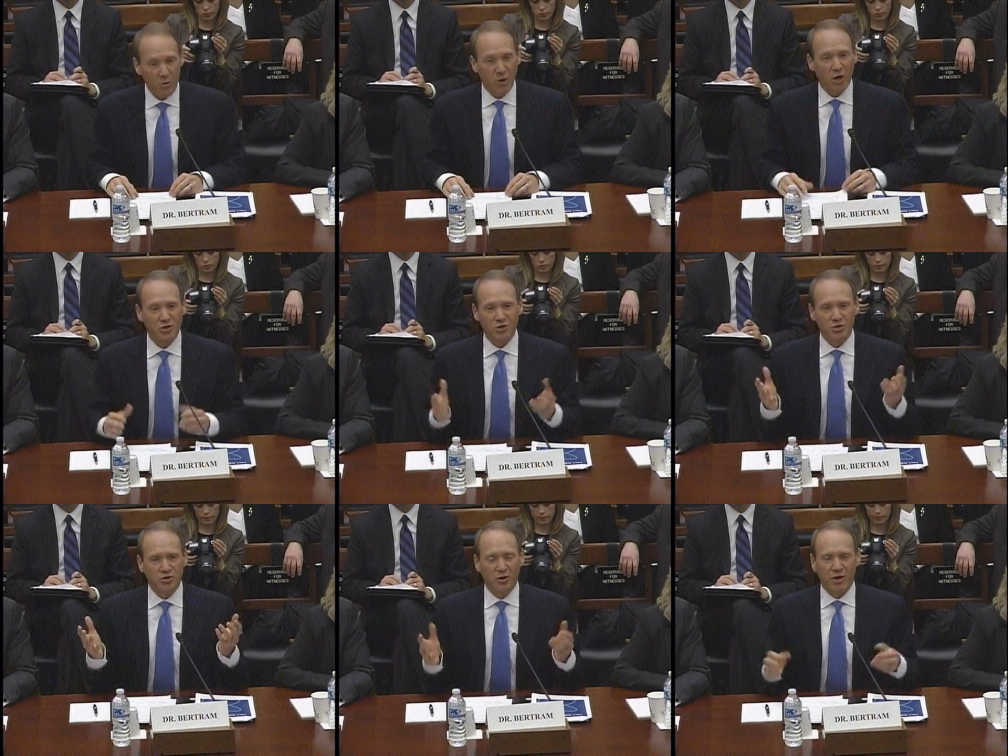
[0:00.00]
We also
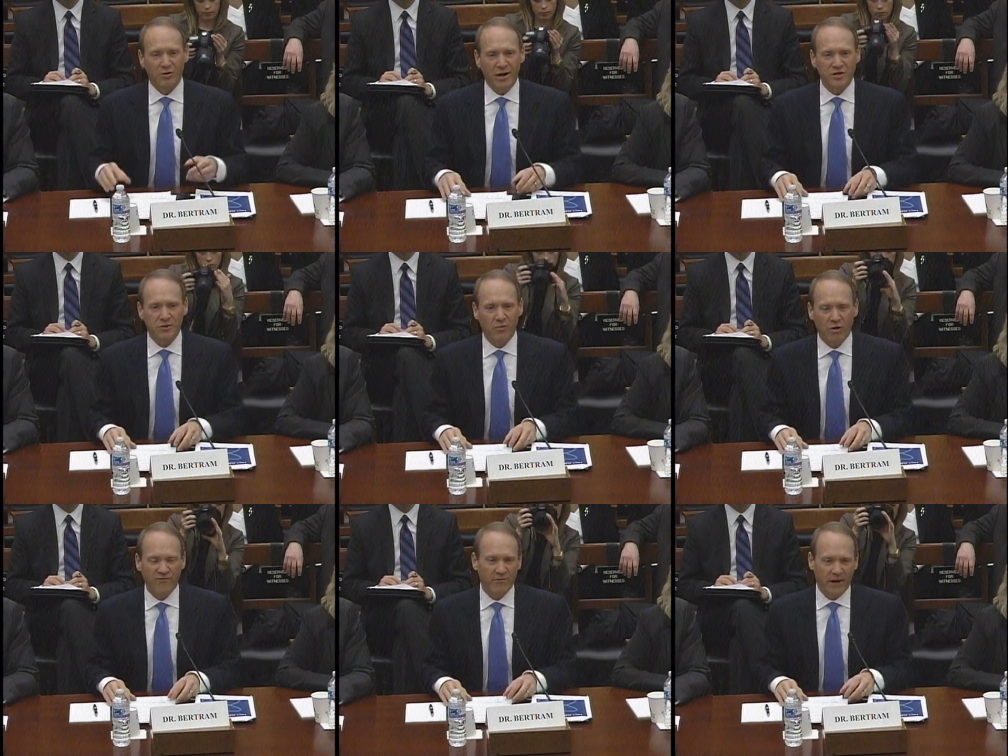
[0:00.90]
enjoy great
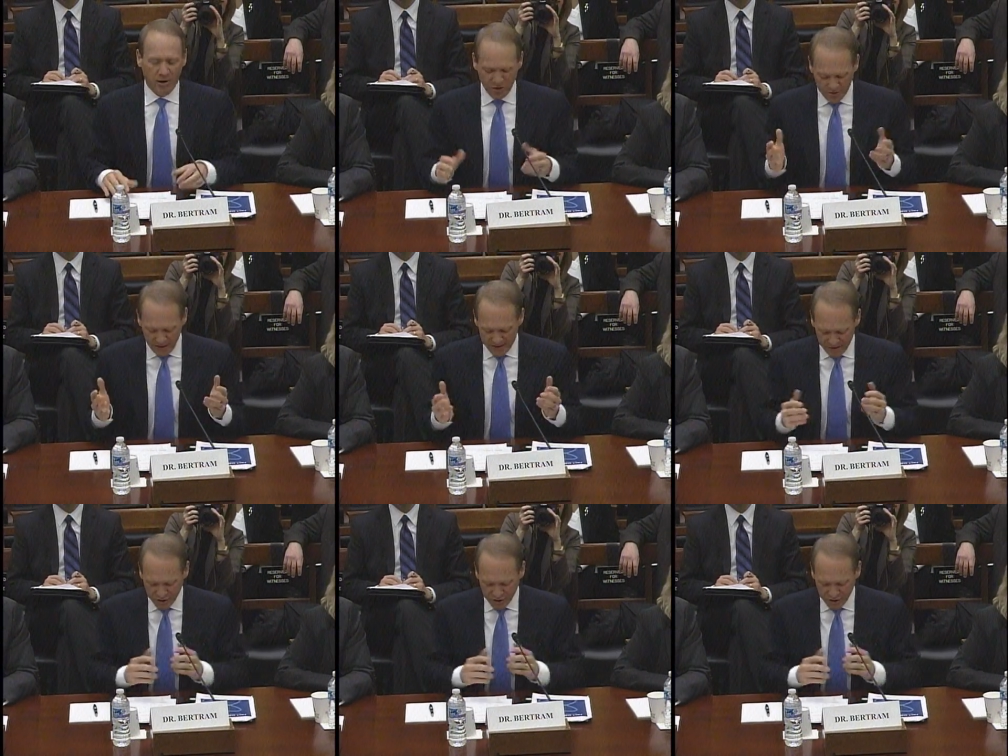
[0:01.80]
support from the Aerospace